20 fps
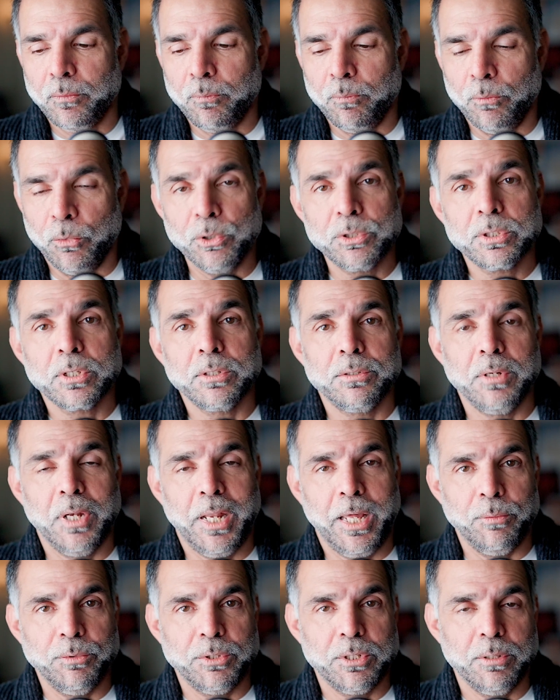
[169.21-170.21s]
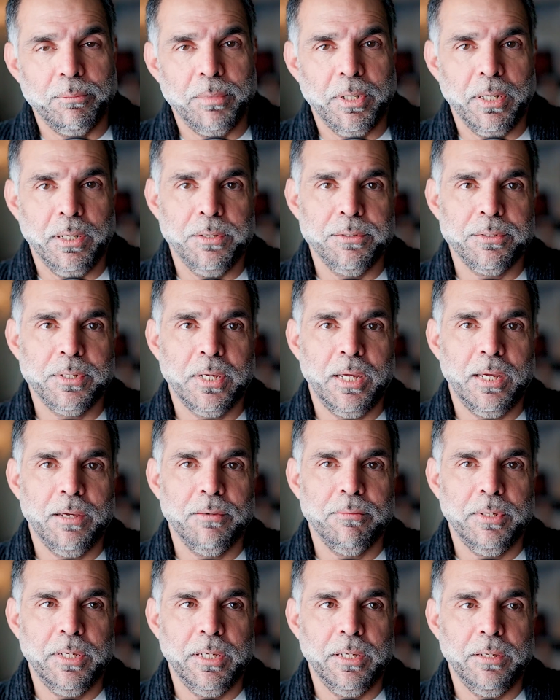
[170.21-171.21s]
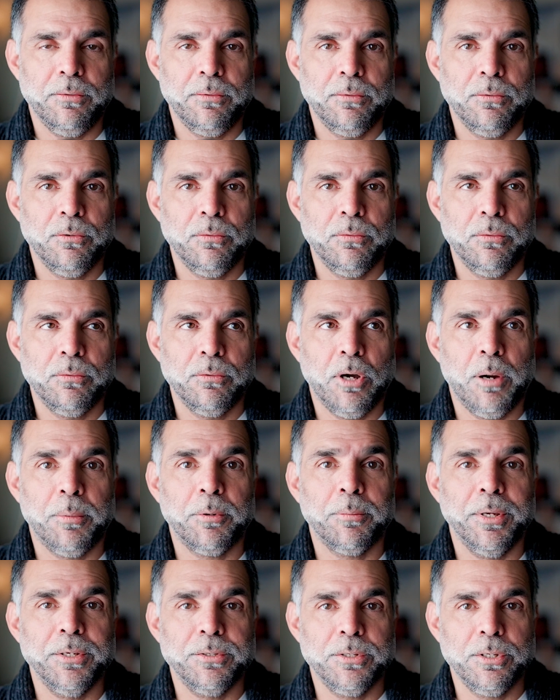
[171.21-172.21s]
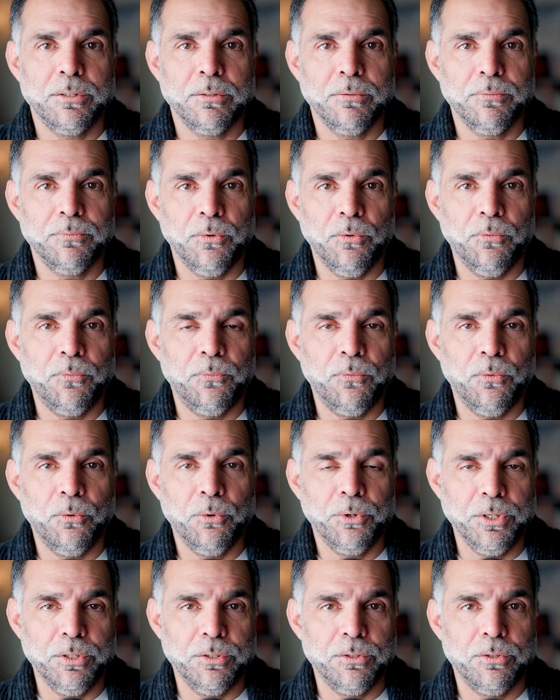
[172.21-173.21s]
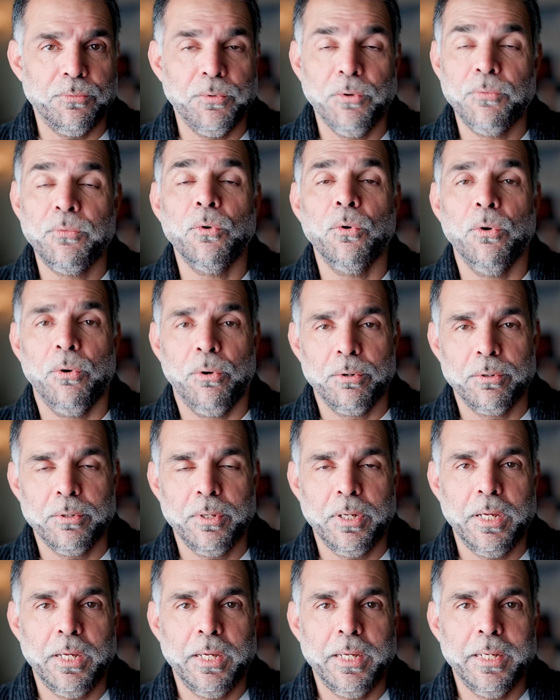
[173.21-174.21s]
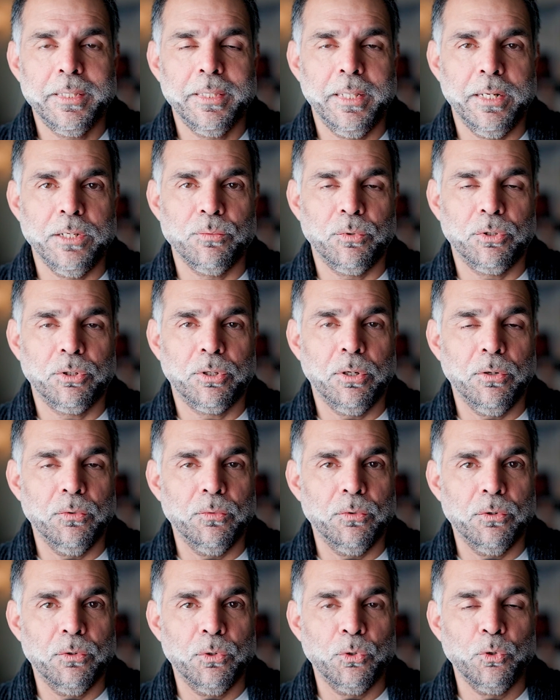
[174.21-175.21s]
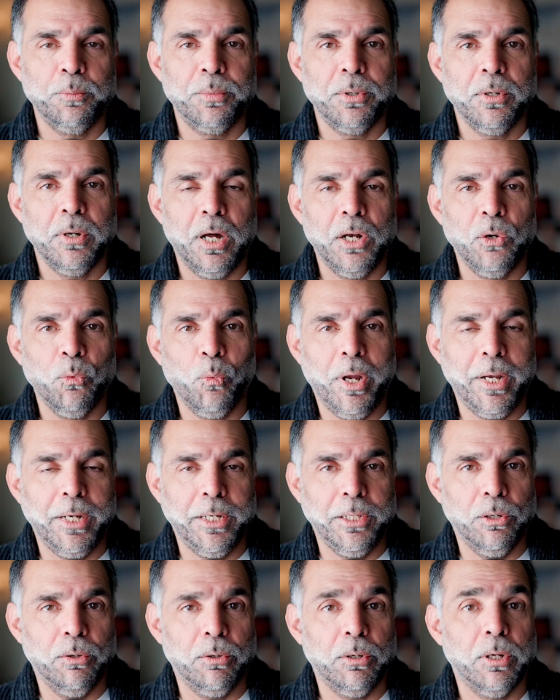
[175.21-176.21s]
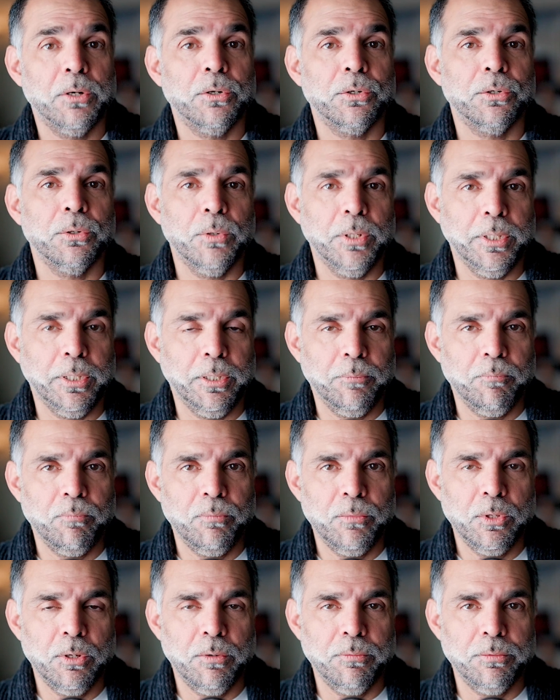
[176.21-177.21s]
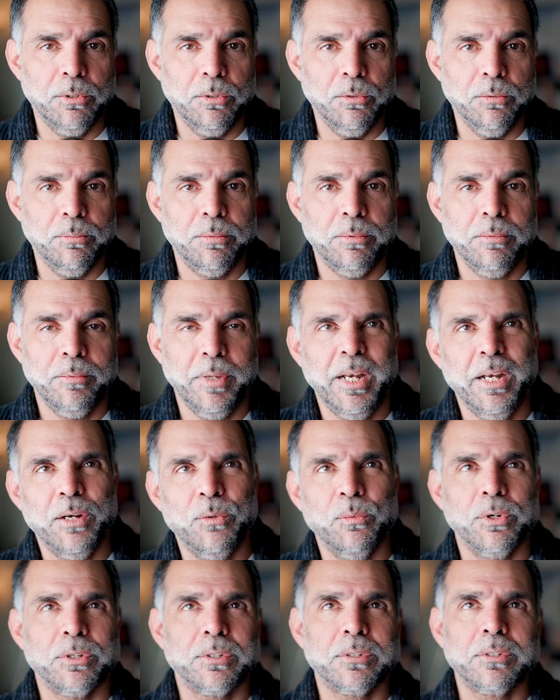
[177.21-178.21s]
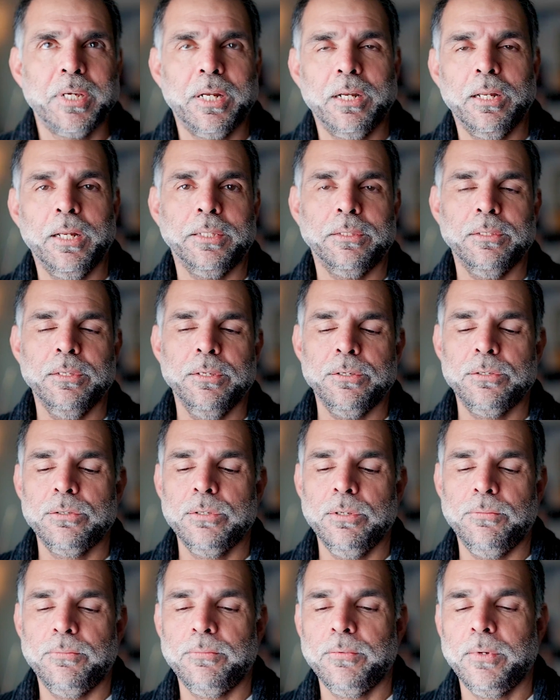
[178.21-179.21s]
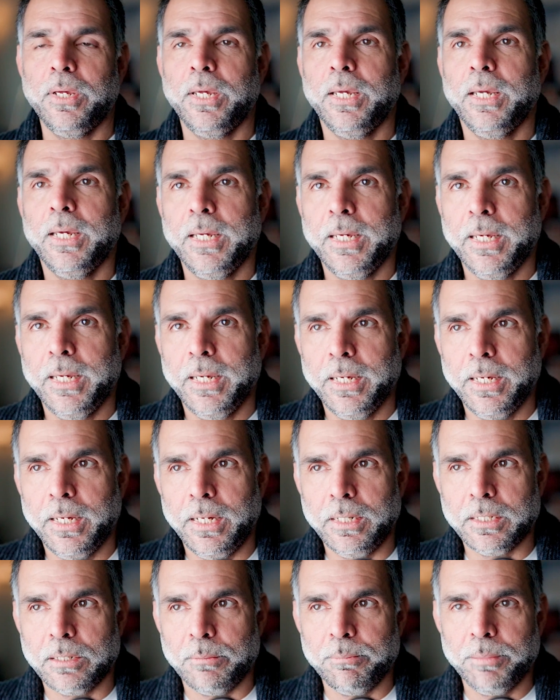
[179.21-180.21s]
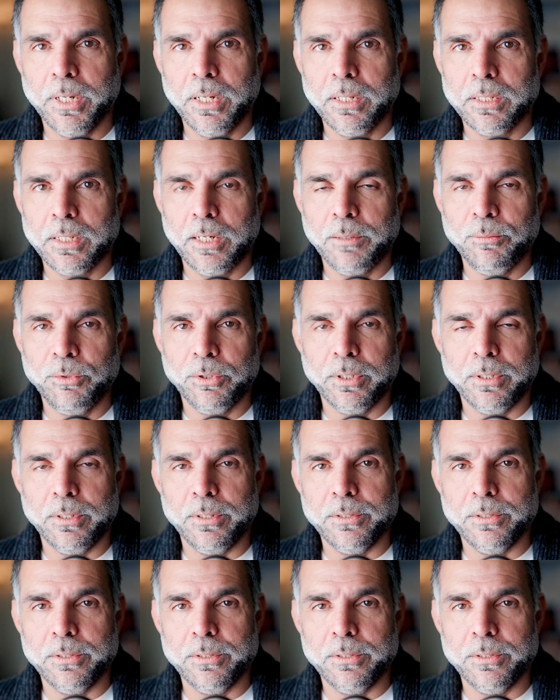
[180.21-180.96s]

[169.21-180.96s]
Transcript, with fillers: most language compilers have a optimization for for each for four. That is what's called loop unwinding or unrolling of the loop, and it works kind of like this. If at compile time you can